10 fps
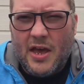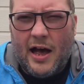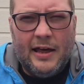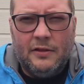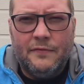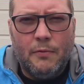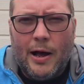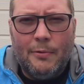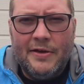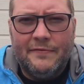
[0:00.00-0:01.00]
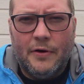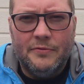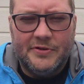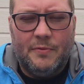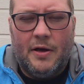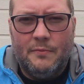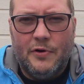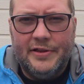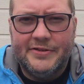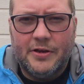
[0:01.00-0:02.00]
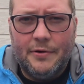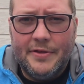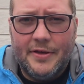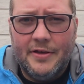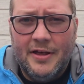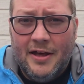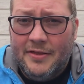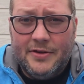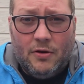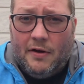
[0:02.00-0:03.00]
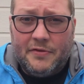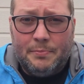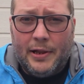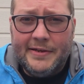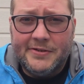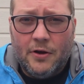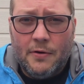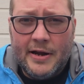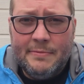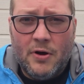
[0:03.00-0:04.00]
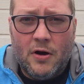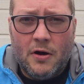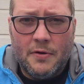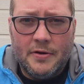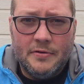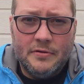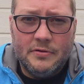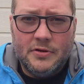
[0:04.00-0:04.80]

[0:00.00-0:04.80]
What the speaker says: I love Huawei phones. I'm really sorry that they don't have the Play Store anymore, and